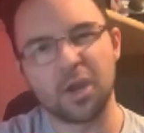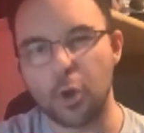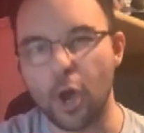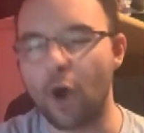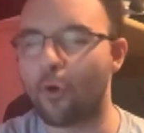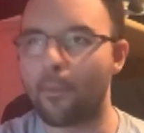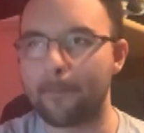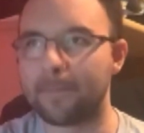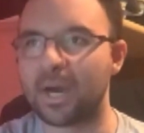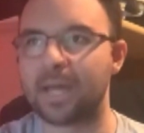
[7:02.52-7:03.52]
No,
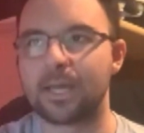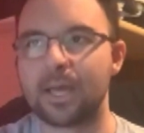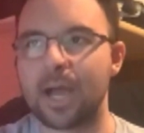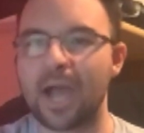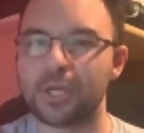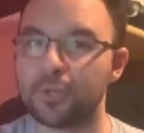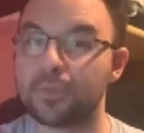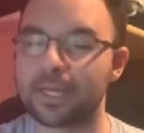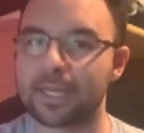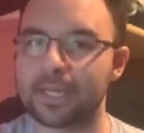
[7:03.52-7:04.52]
but I do
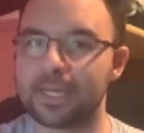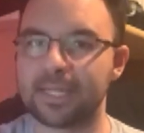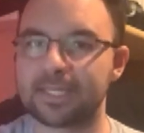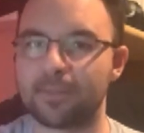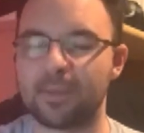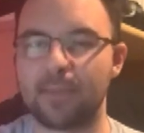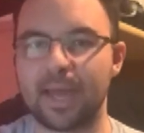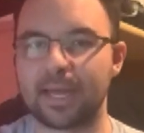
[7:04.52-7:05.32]
think it needs to be banned.